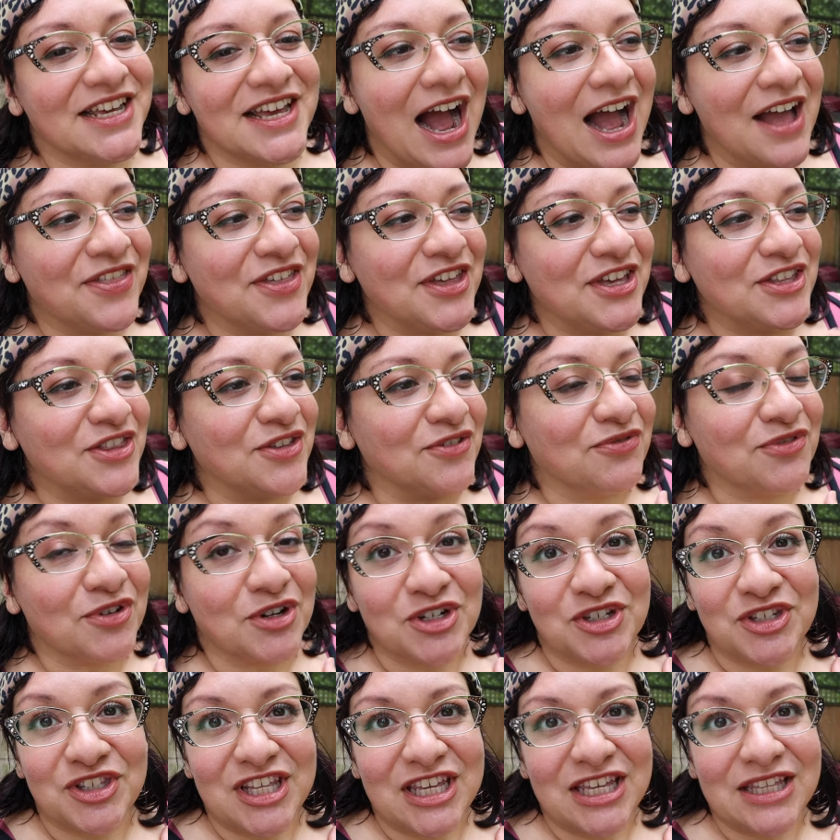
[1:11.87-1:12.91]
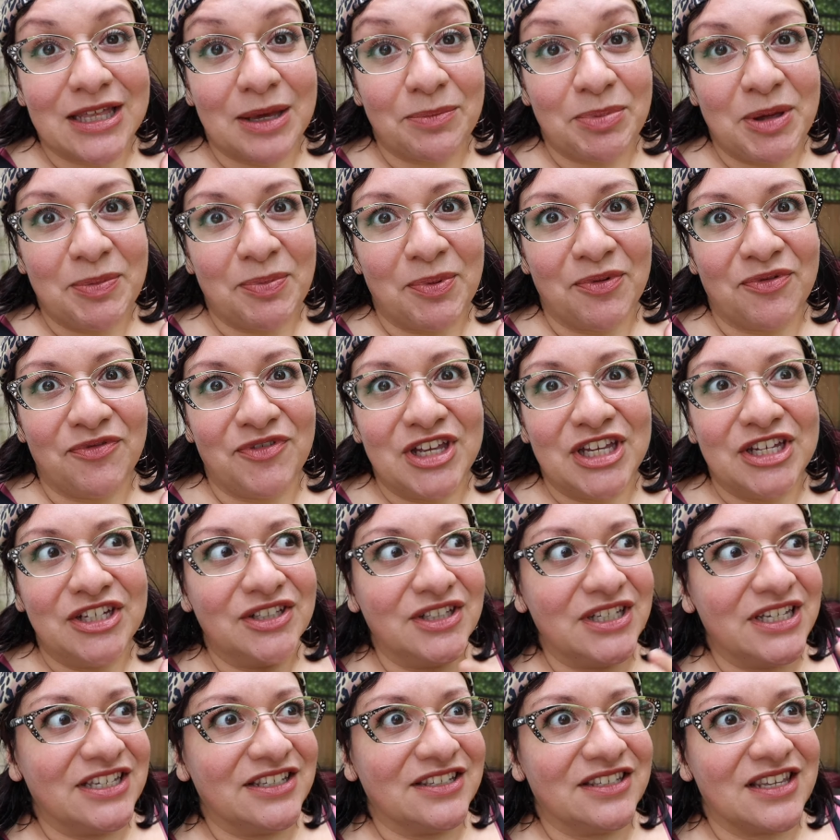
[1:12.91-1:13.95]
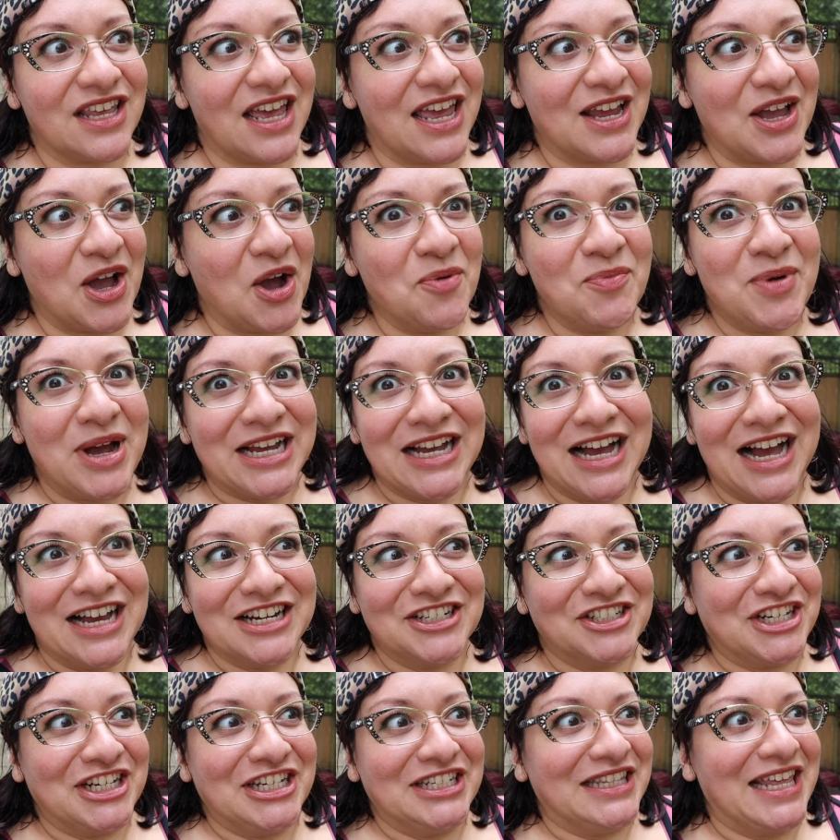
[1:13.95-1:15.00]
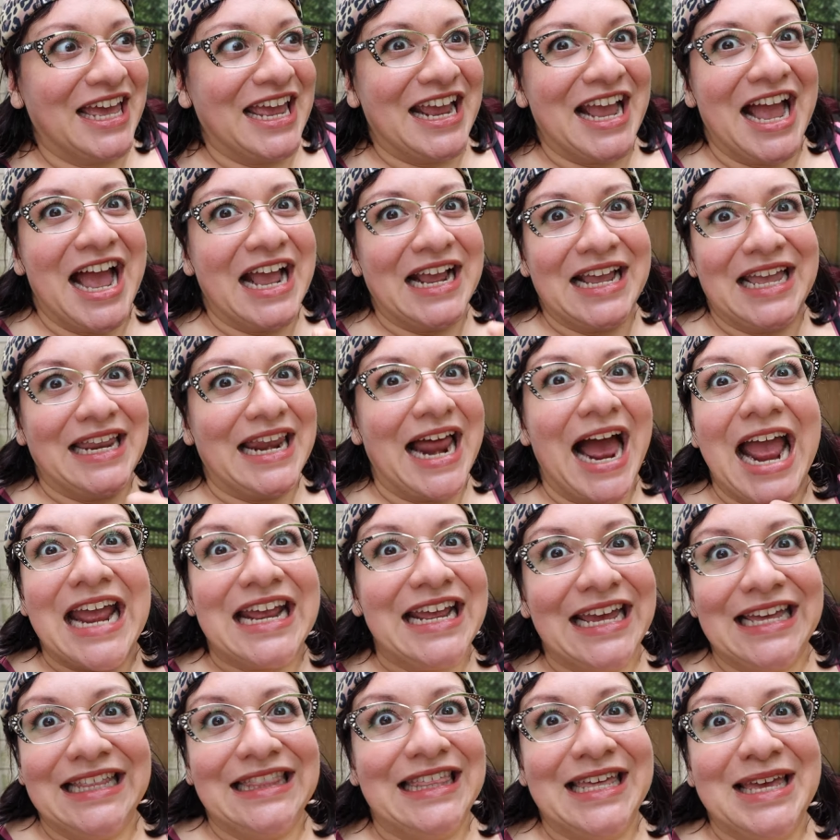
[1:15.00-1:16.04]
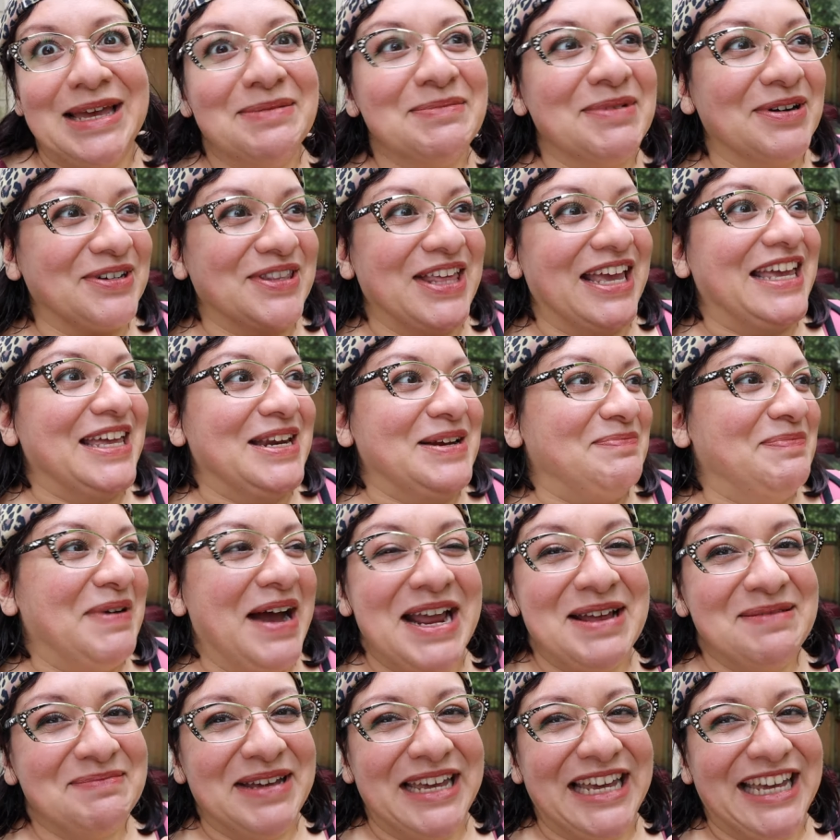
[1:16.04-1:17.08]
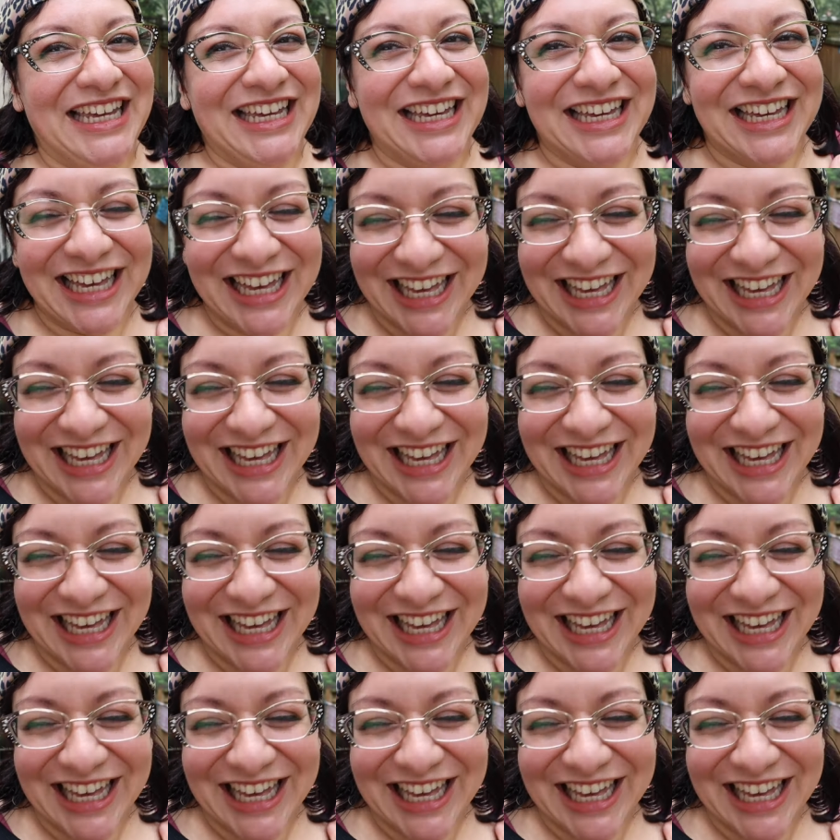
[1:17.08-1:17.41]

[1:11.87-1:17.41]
I think the first thing that people feel is like, oh my gosh, can I get them? Are they gonna bite me?